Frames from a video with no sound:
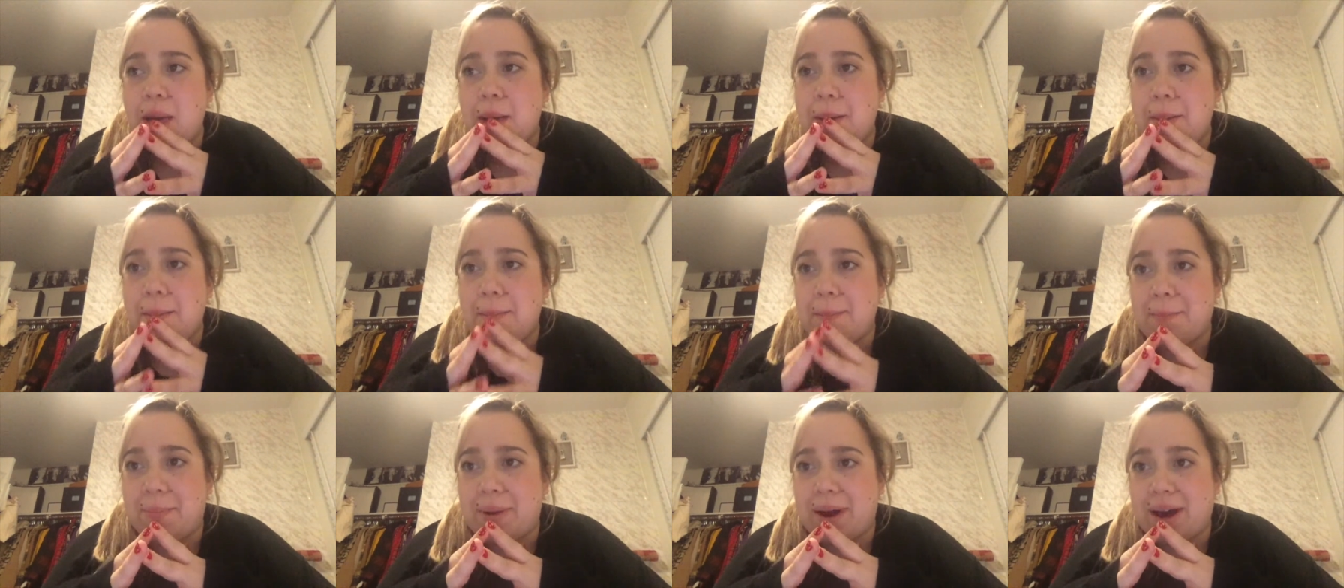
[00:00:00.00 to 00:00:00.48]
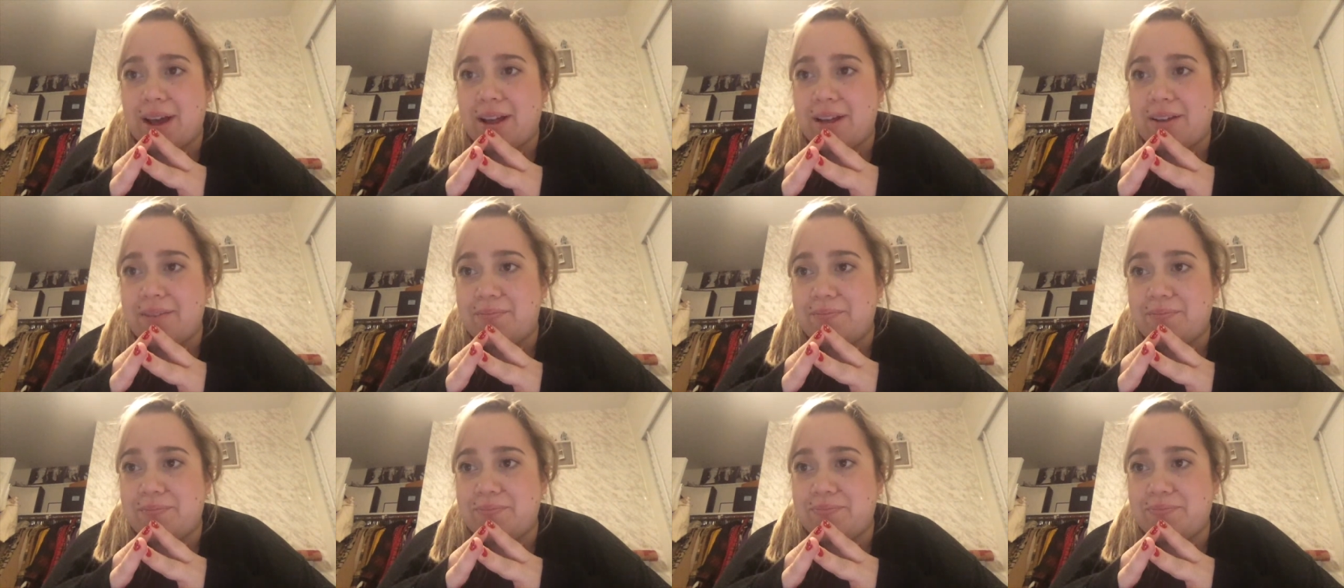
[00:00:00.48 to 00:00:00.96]
But
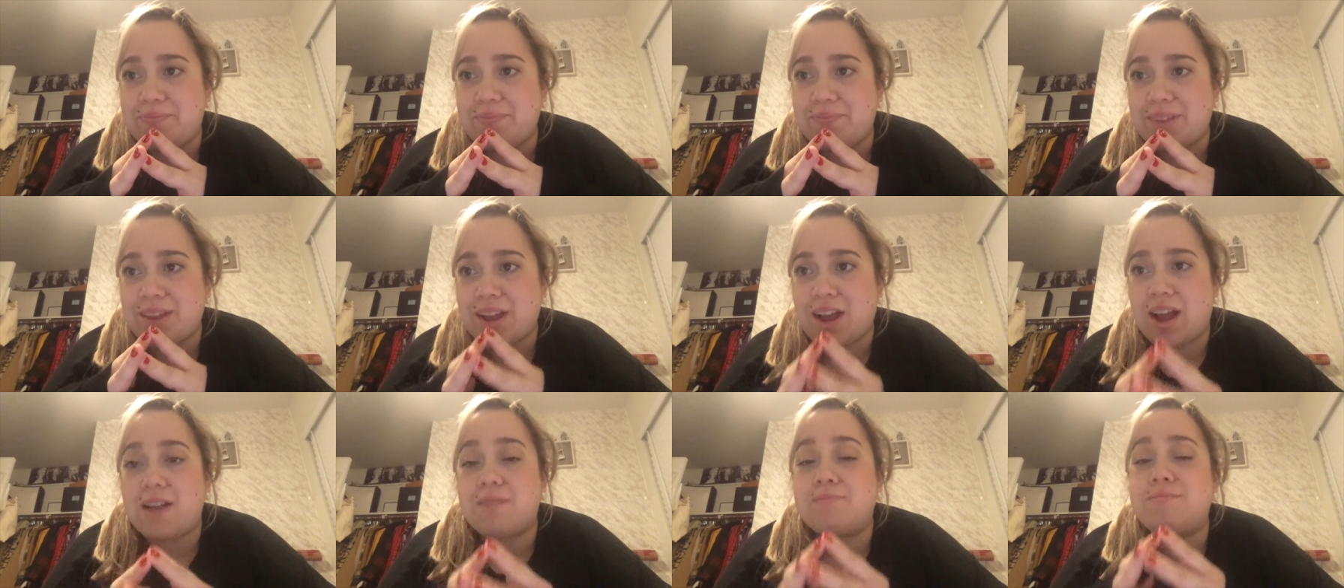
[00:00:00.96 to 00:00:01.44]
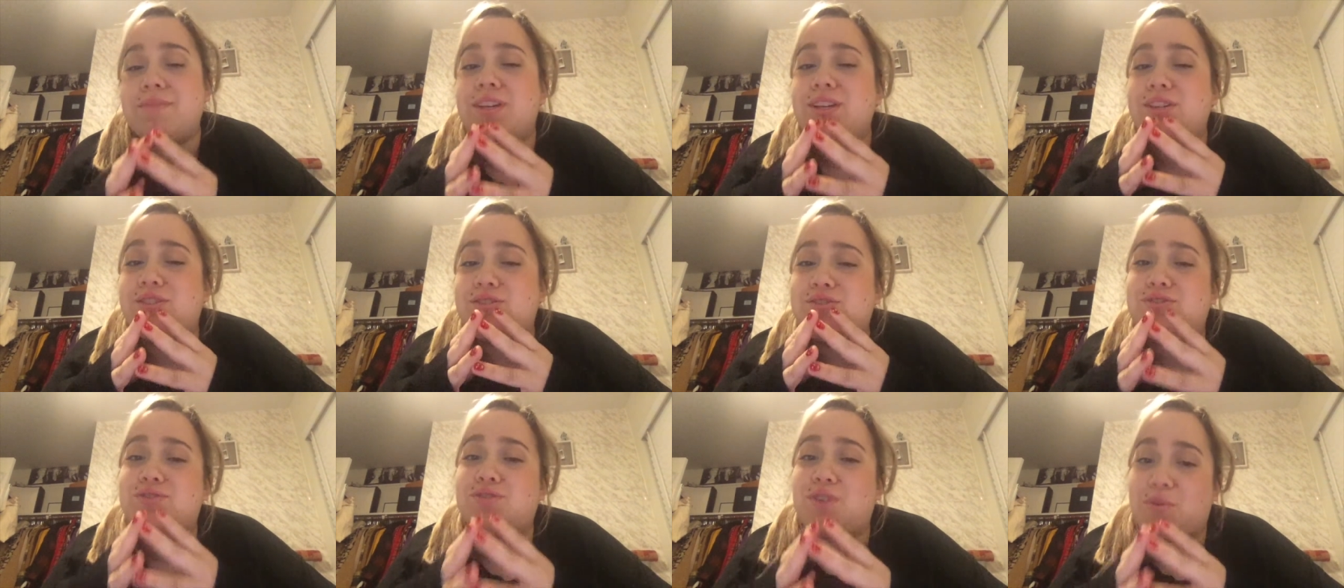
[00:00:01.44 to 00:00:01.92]
I'm like
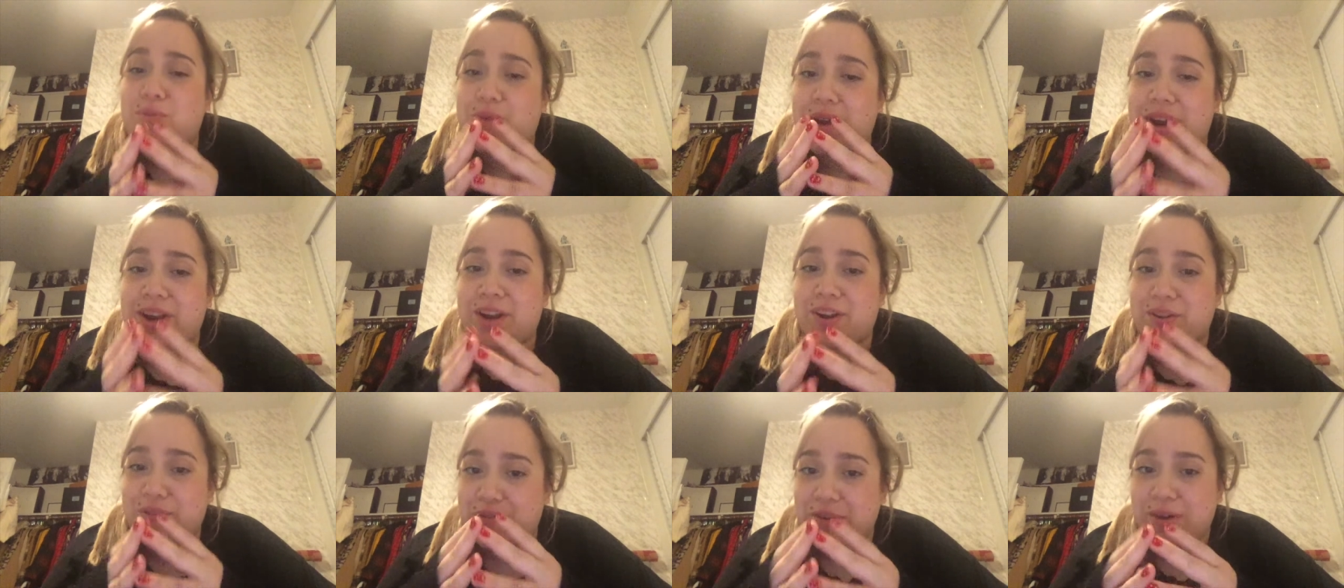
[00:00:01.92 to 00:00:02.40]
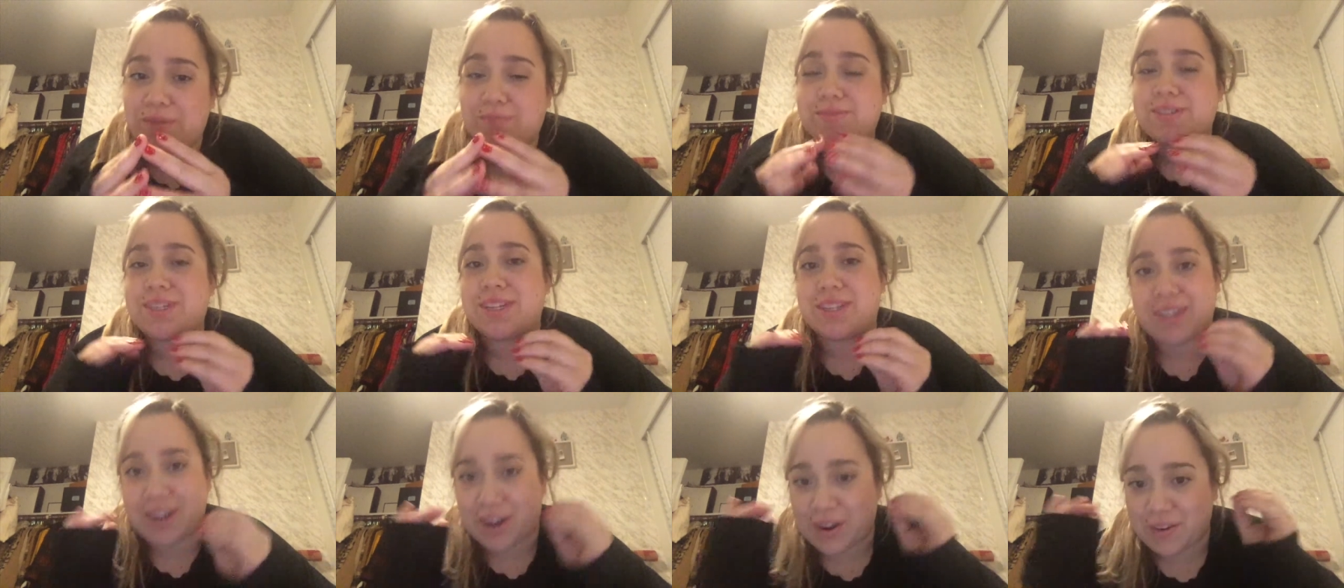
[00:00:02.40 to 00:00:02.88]
so ready to film
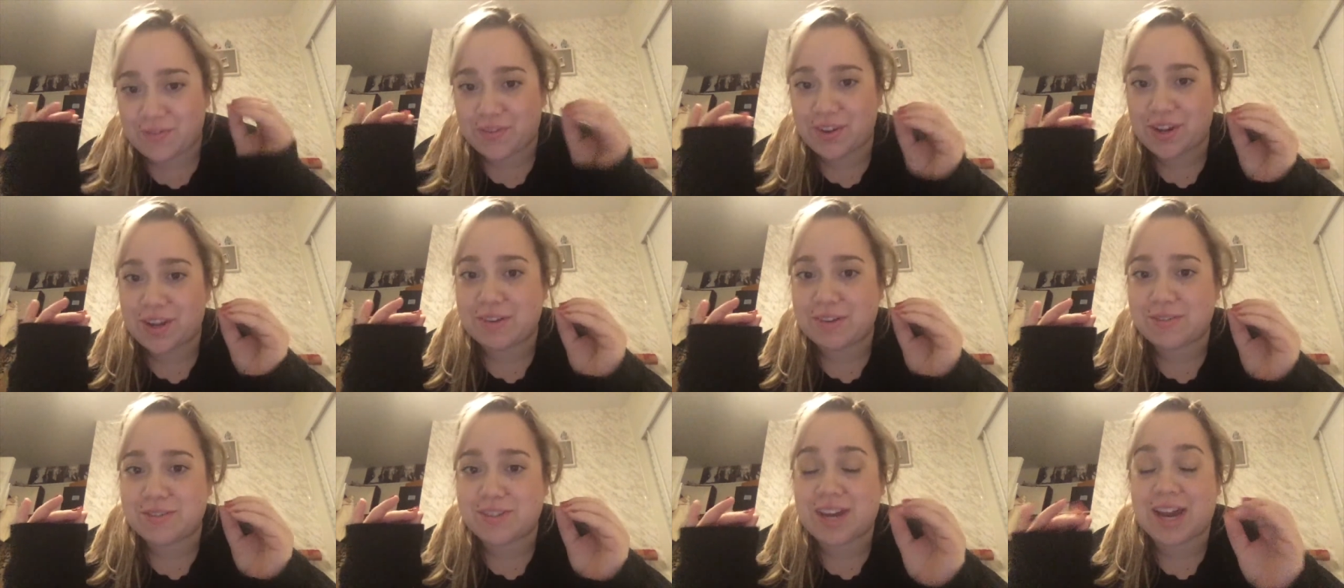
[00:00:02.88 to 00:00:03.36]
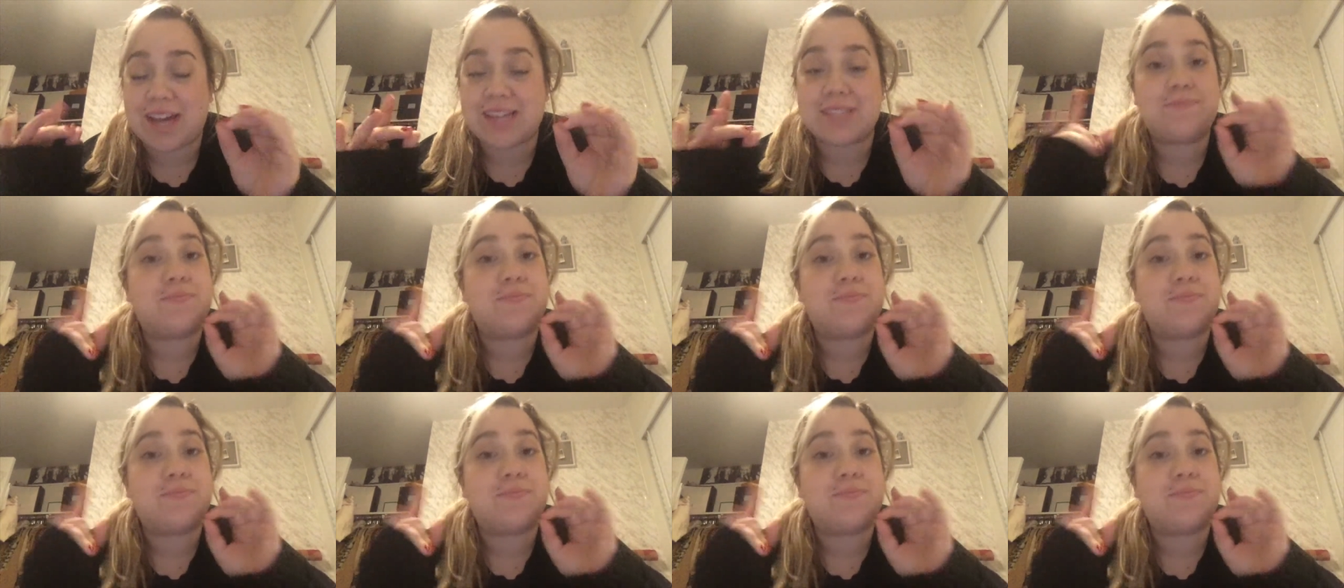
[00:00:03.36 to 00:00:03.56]
sit down videos, guys.